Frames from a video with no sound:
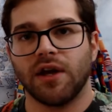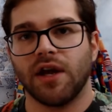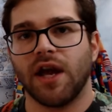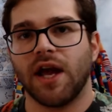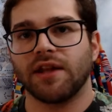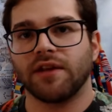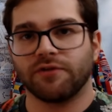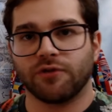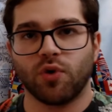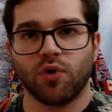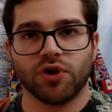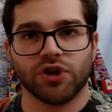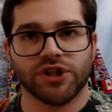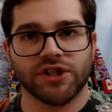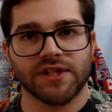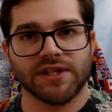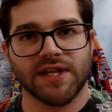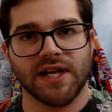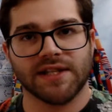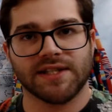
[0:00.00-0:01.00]
And of course,
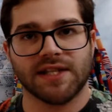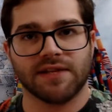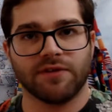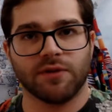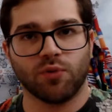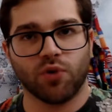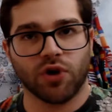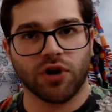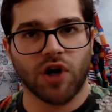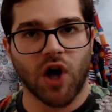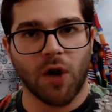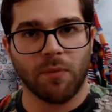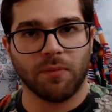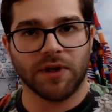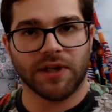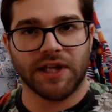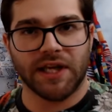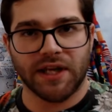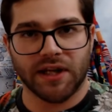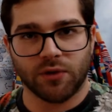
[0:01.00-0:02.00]
this gets even more
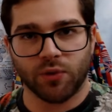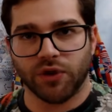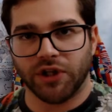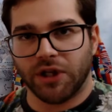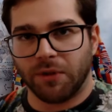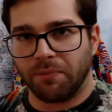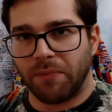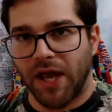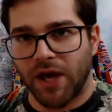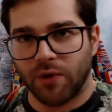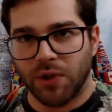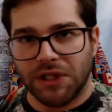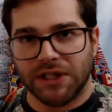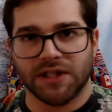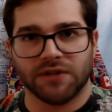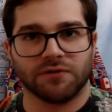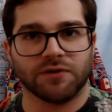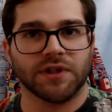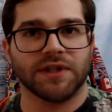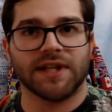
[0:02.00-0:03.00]
complicated when comparing
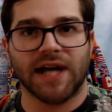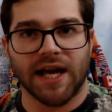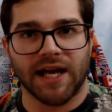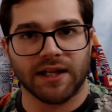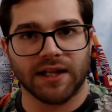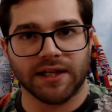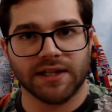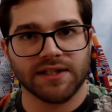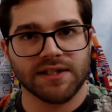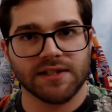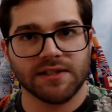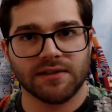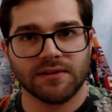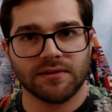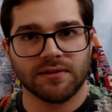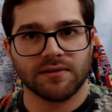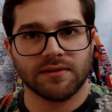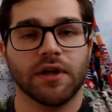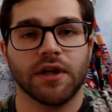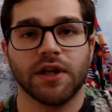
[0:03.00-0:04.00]
different dialects.
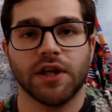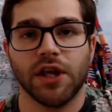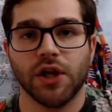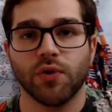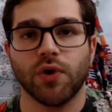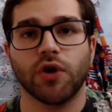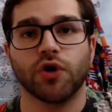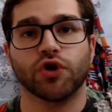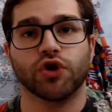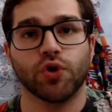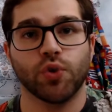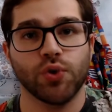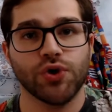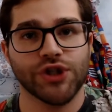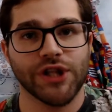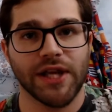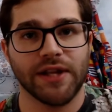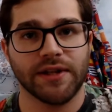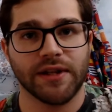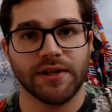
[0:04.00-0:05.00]
Here are 2
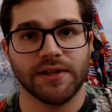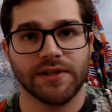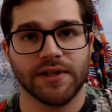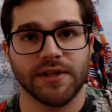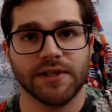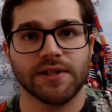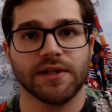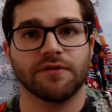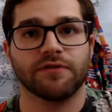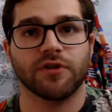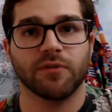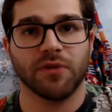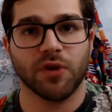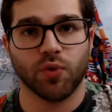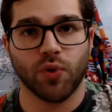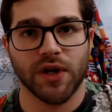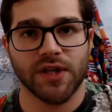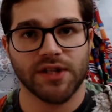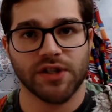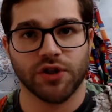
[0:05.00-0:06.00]
sentences from the
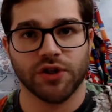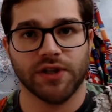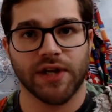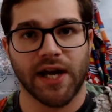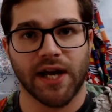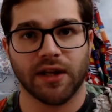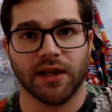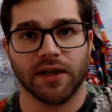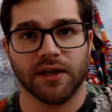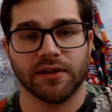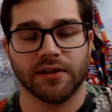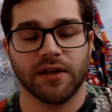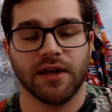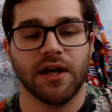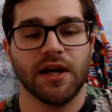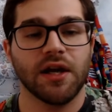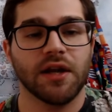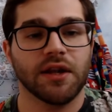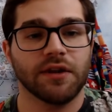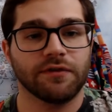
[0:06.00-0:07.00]
Western dialect.
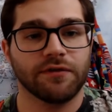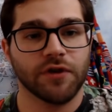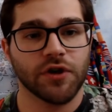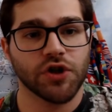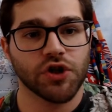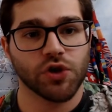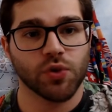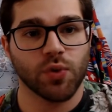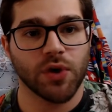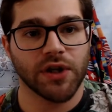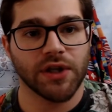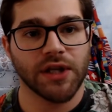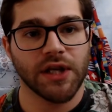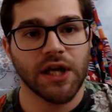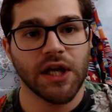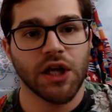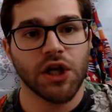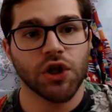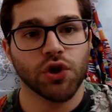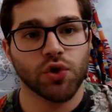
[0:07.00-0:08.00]
The first one,
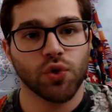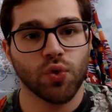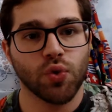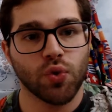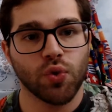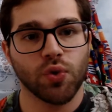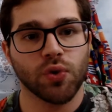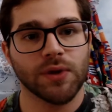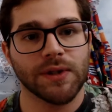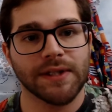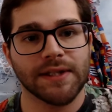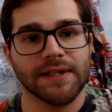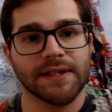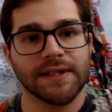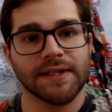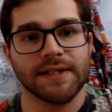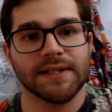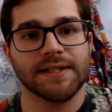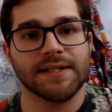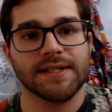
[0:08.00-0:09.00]
tu'u
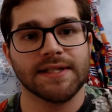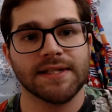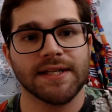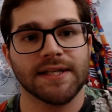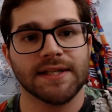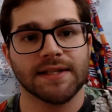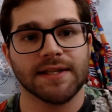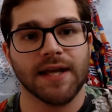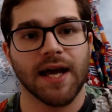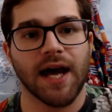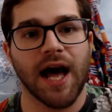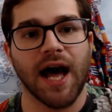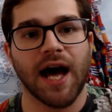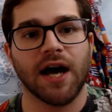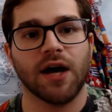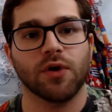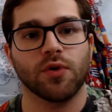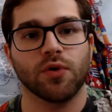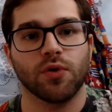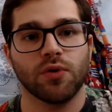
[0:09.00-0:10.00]
n'si
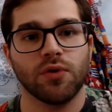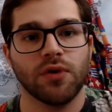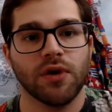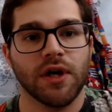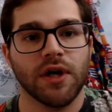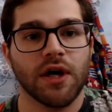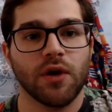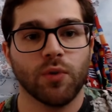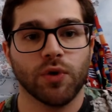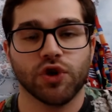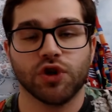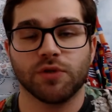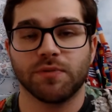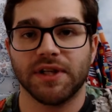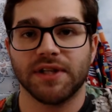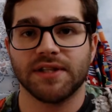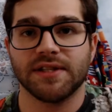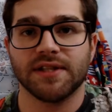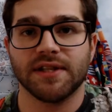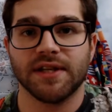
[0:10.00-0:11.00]
a'u, which
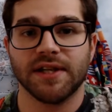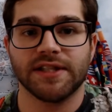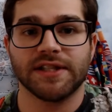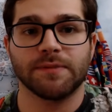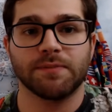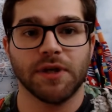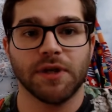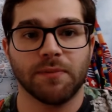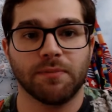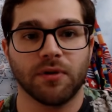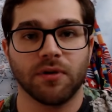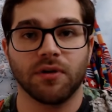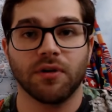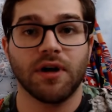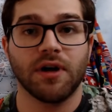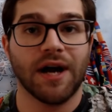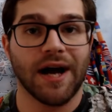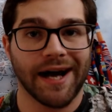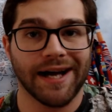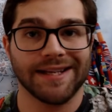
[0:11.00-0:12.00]
means it's people,
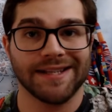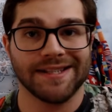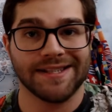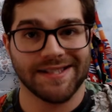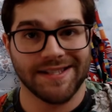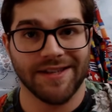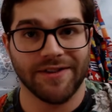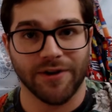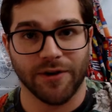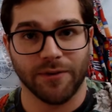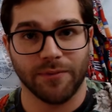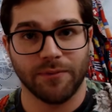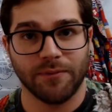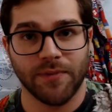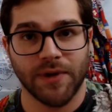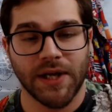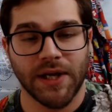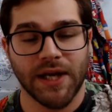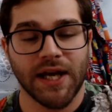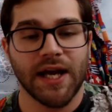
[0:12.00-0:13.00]
I see them.
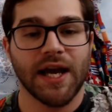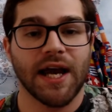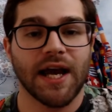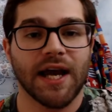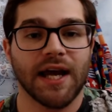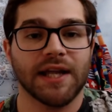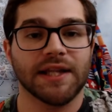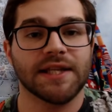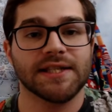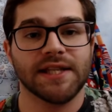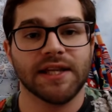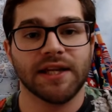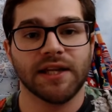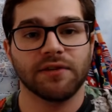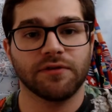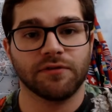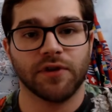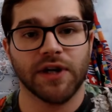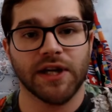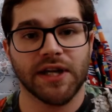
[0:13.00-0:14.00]
And the second
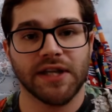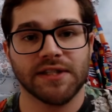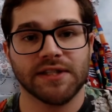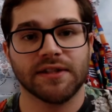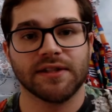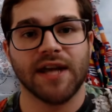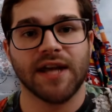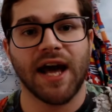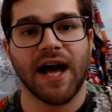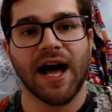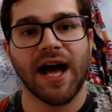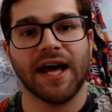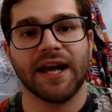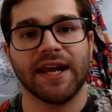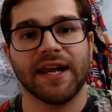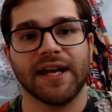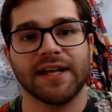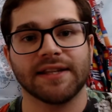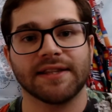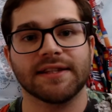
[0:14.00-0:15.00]
phrase,
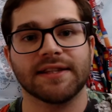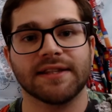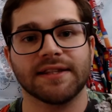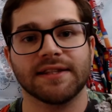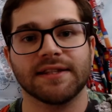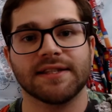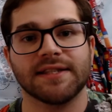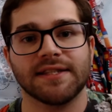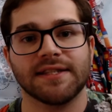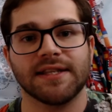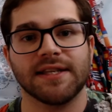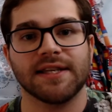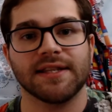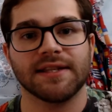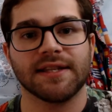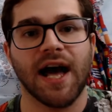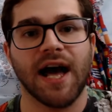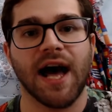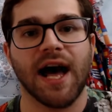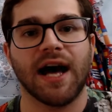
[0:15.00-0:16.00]
hare n'si
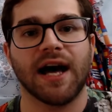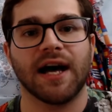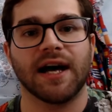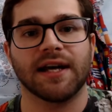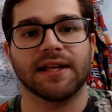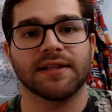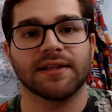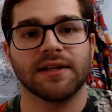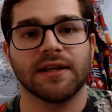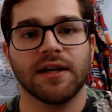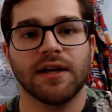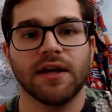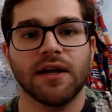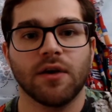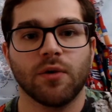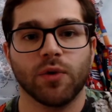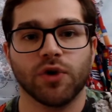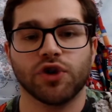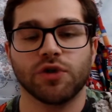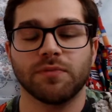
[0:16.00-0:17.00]
a'an,
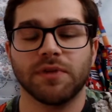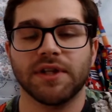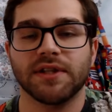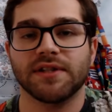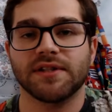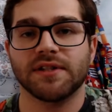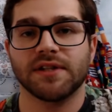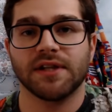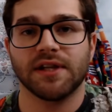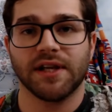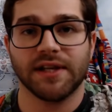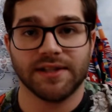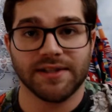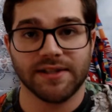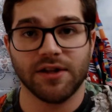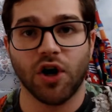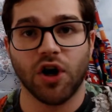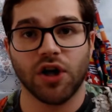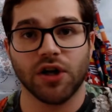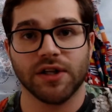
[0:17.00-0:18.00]
which means it's
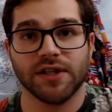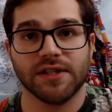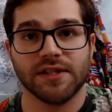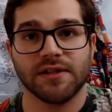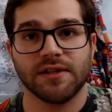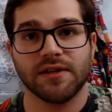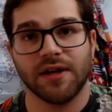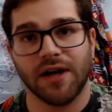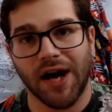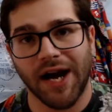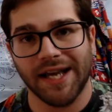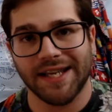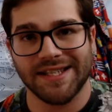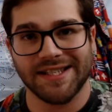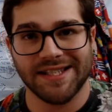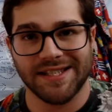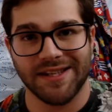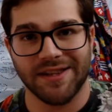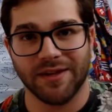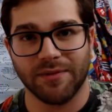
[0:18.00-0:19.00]
dogs, I
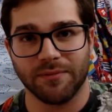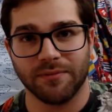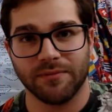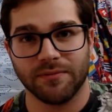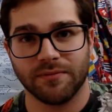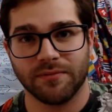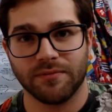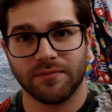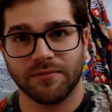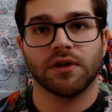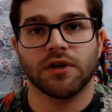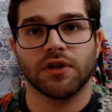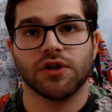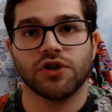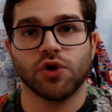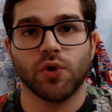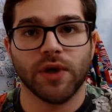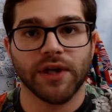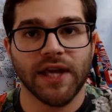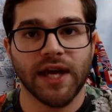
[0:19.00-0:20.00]
see them.
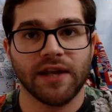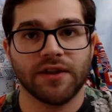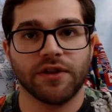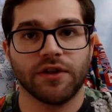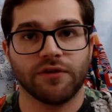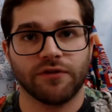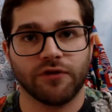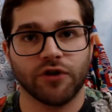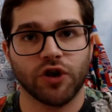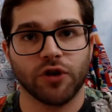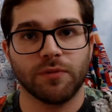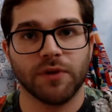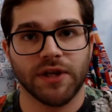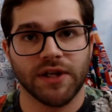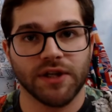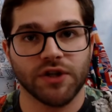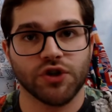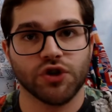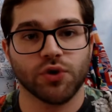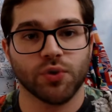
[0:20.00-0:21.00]
So again, the verb
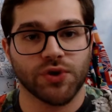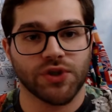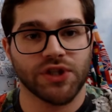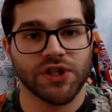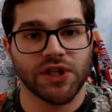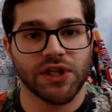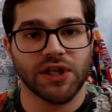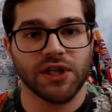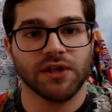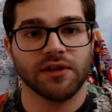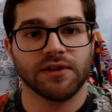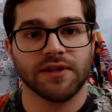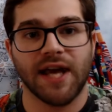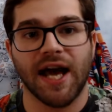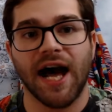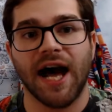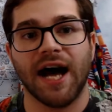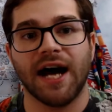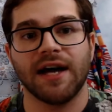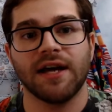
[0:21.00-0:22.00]
is to see,
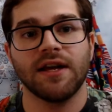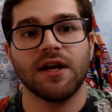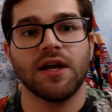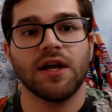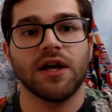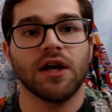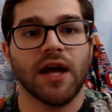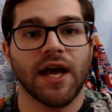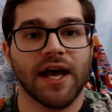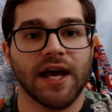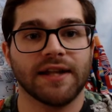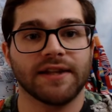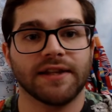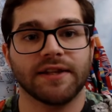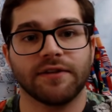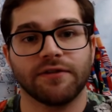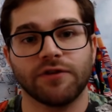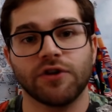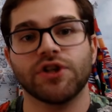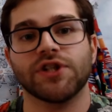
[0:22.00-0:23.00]
and in
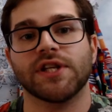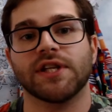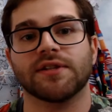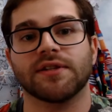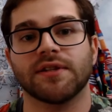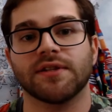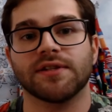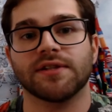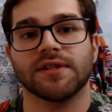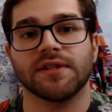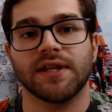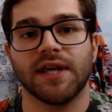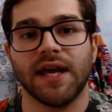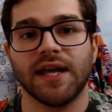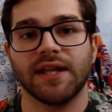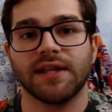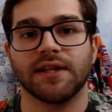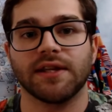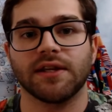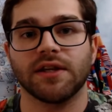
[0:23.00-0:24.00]
the first sentence, the
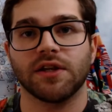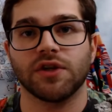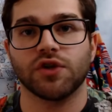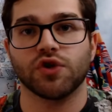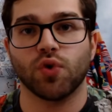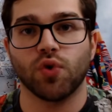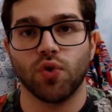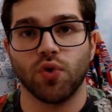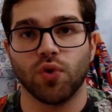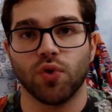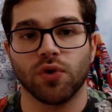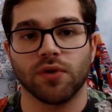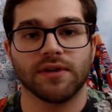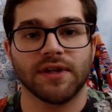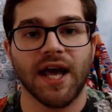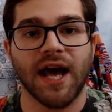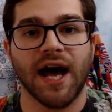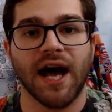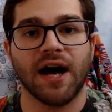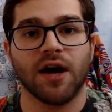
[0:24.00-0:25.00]
ending is u,
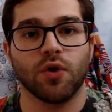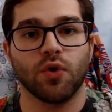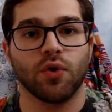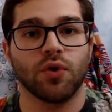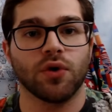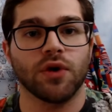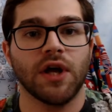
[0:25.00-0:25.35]
a'u,